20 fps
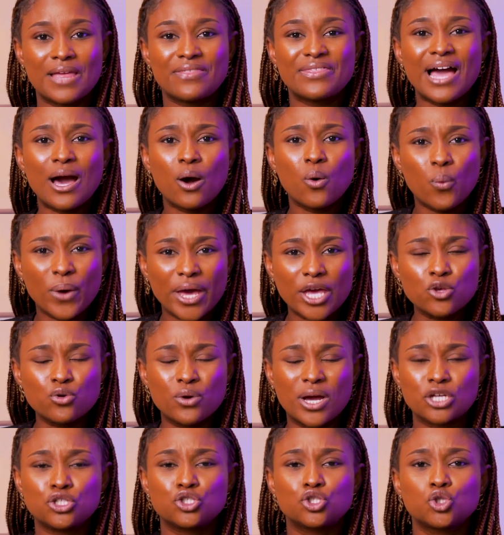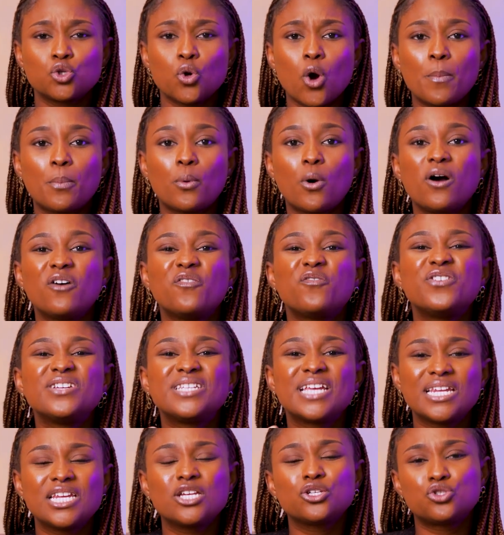That way you can show up
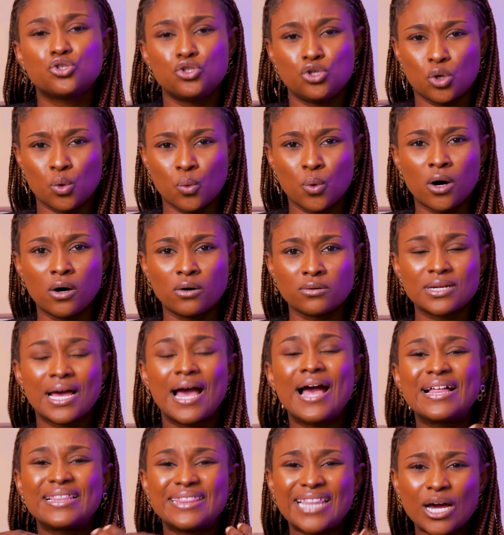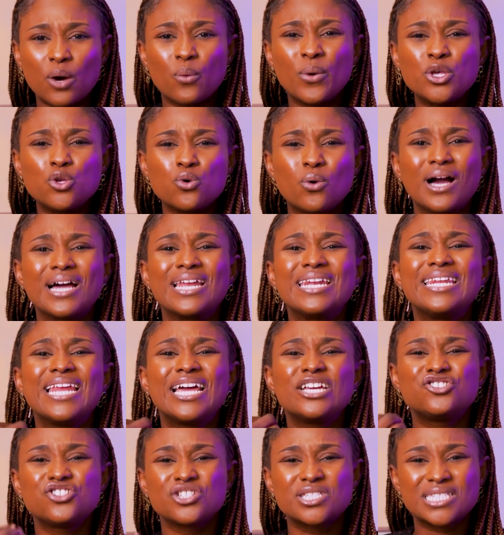confidently to your world. That way you can
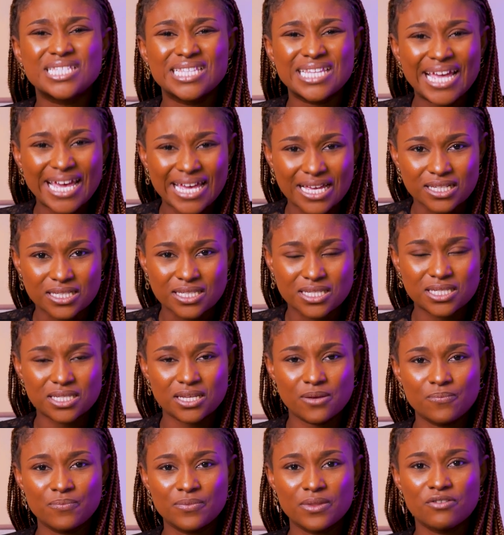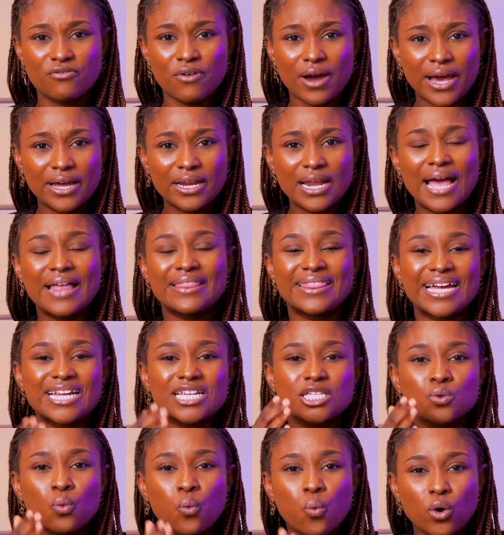legislate, right?
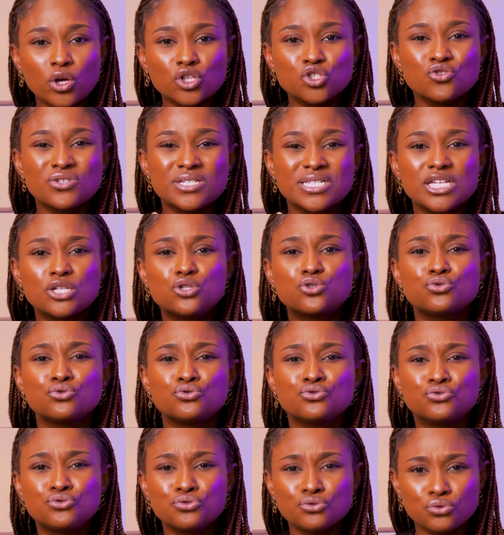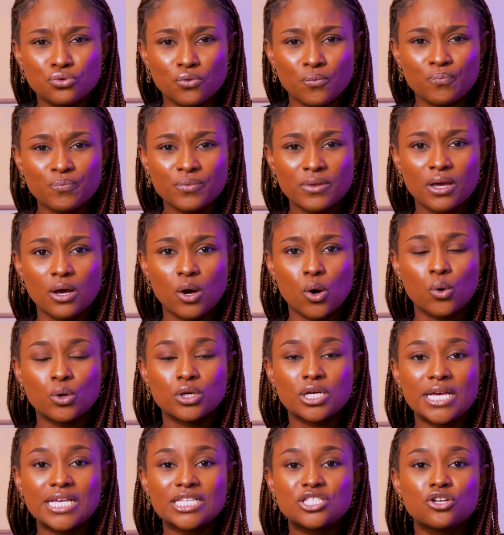That is what you need to do.
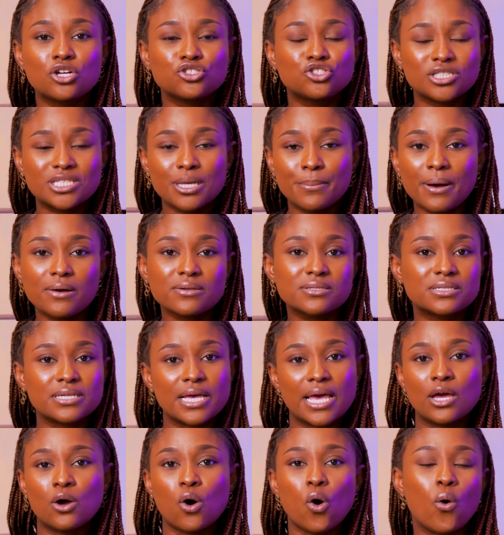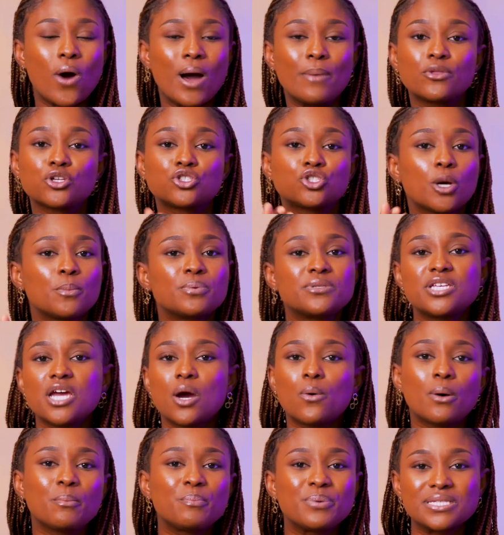It's not just about saying, oh, I'm the top
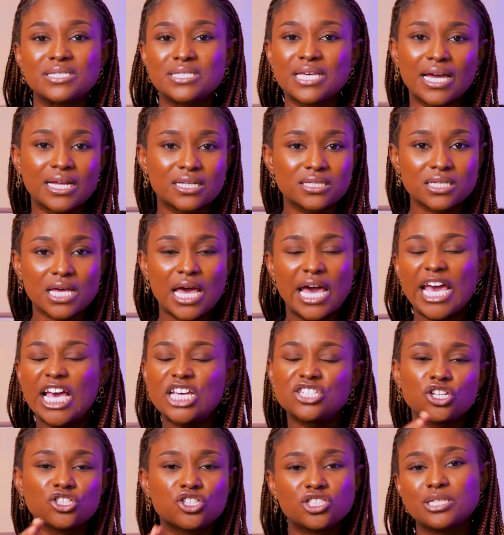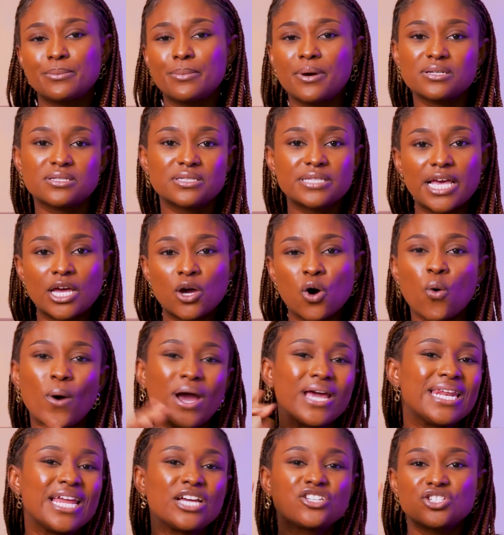tier 1%. It's not just about saying, oh,
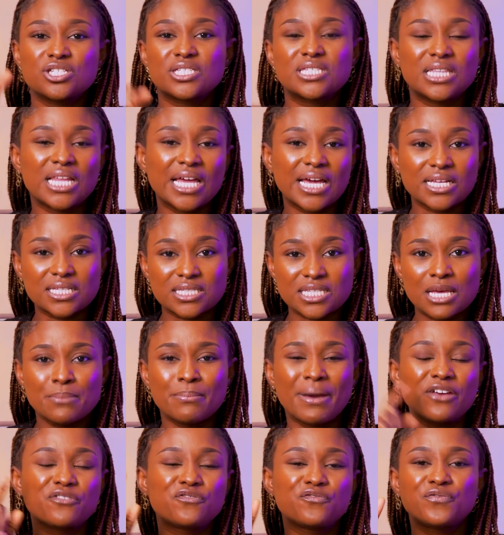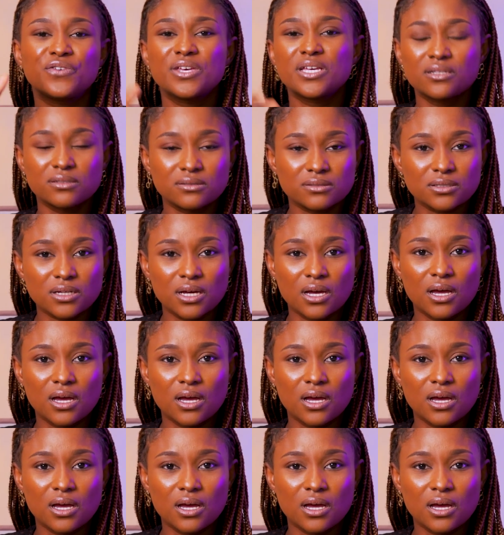I legislate in my field.